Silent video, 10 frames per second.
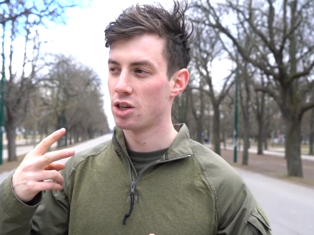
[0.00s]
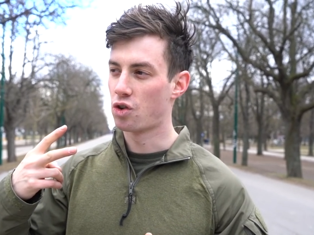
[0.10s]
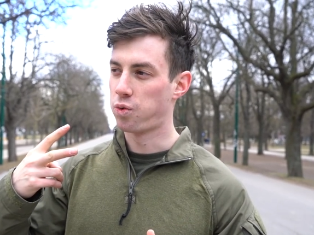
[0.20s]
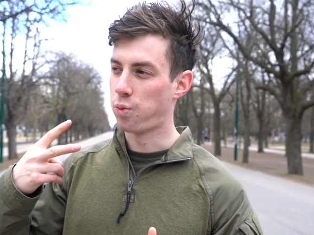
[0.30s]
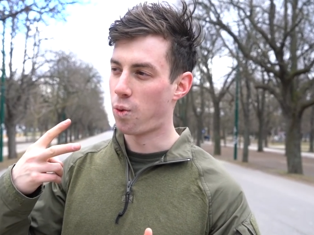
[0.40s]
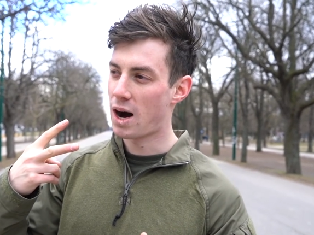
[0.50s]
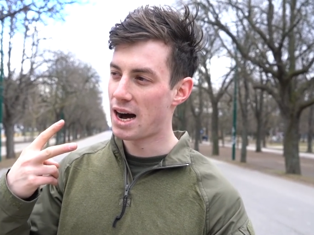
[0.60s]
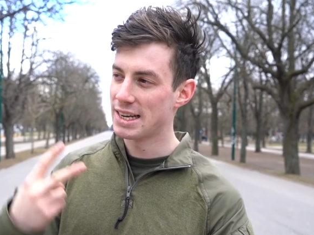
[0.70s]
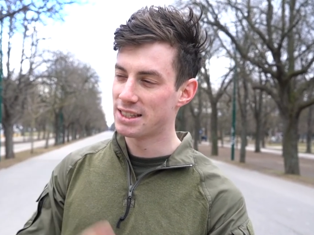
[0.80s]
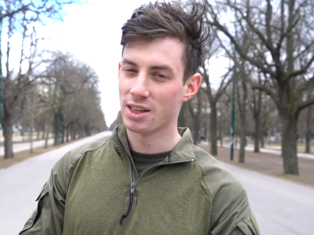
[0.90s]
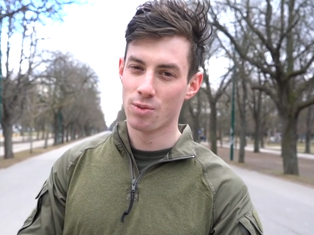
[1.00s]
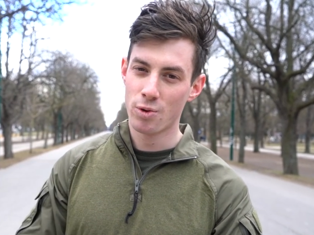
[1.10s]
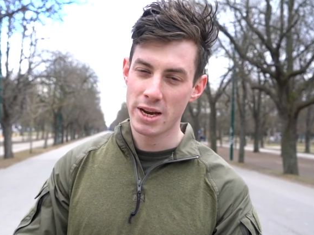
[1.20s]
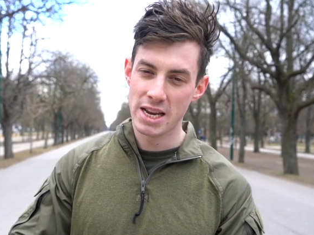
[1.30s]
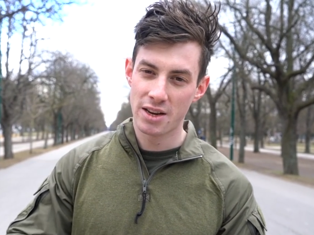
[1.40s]
twice a
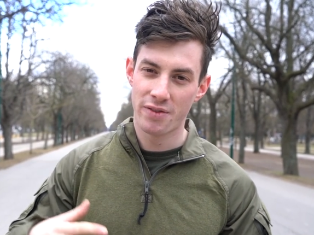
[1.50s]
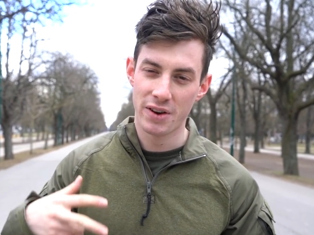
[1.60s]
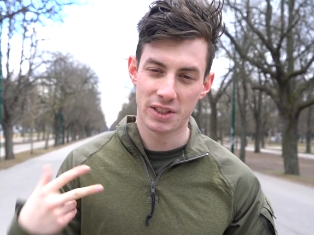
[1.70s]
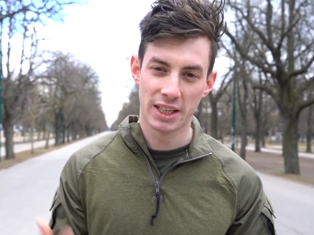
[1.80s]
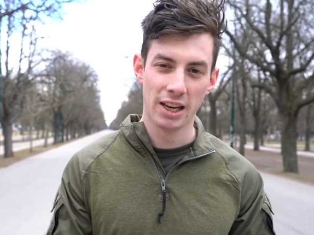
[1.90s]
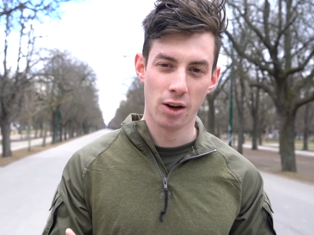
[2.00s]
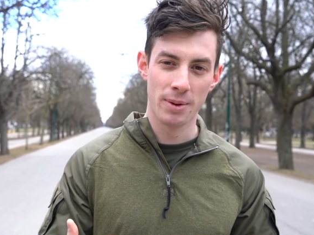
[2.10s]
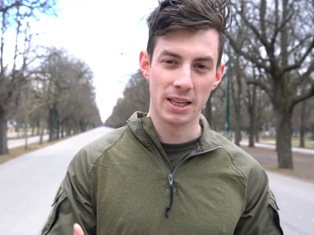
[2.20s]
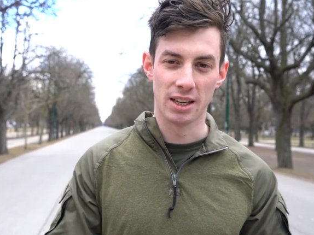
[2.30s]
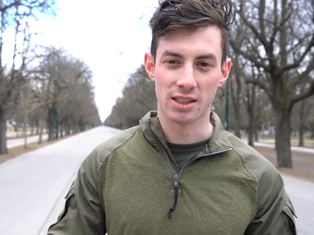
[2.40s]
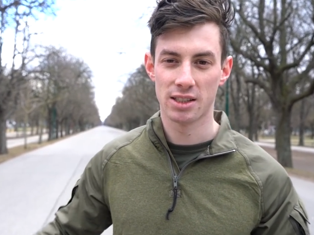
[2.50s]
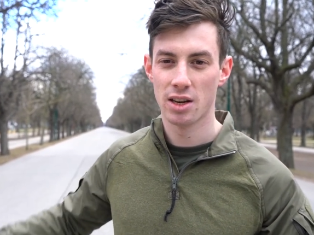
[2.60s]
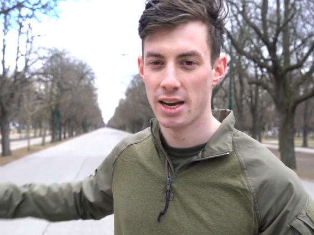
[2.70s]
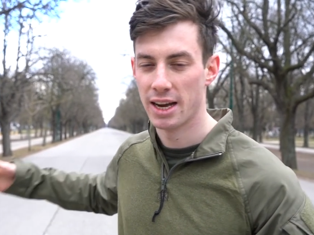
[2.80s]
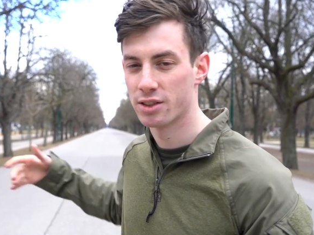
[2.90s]
week, 15 kilometers
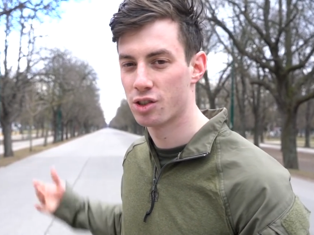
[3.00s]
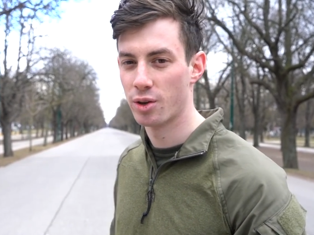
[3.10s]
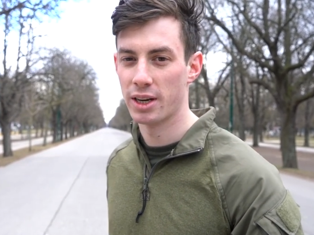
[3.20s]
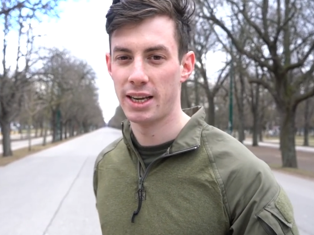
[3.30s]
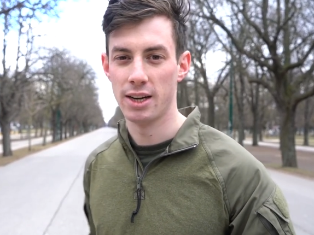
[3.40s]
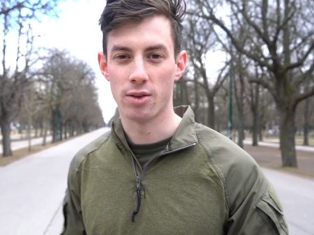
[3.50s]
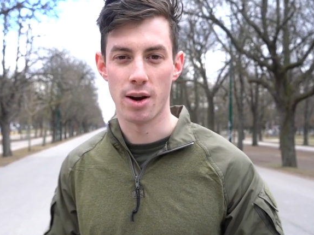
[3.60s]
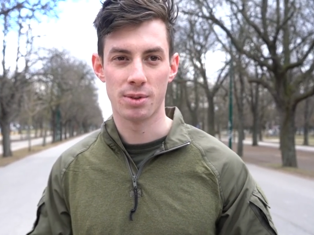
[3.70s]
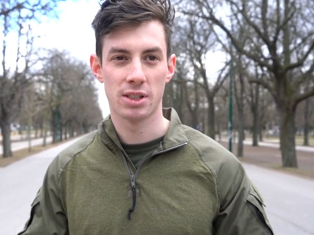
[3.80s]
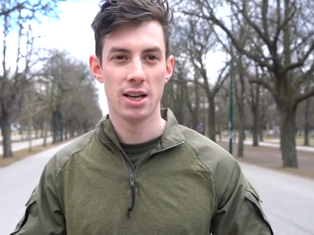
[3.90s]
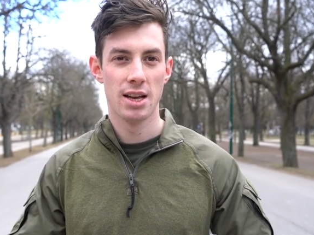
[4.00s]
at 30 kilograms.